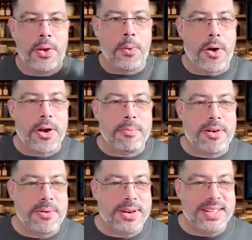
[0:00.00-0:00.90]
Welcome
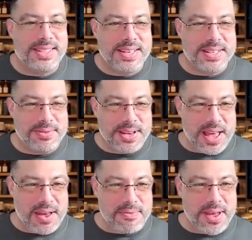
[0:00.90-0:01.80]
everyone to CSV
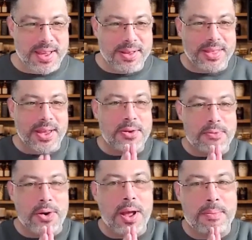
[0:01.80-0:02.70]
Café. Thank you
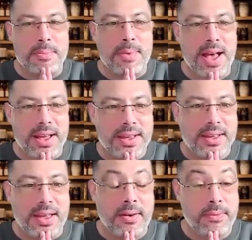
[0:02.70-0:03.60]
for coming
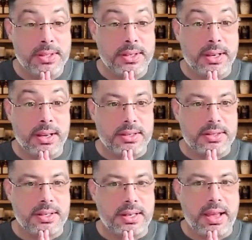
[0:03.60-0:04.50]
back and visiting
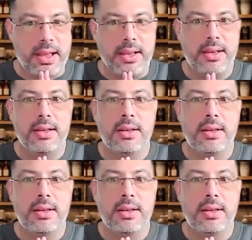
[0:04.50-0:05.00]
us today.